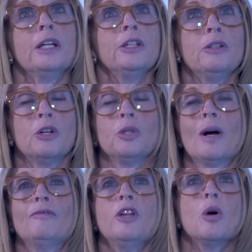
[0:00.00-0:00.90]
you know, you
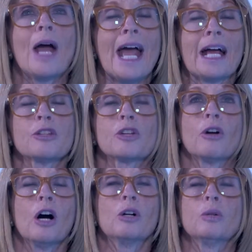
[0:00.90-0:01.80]
have no aunts
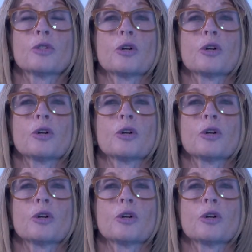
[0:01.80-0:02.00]
or uncles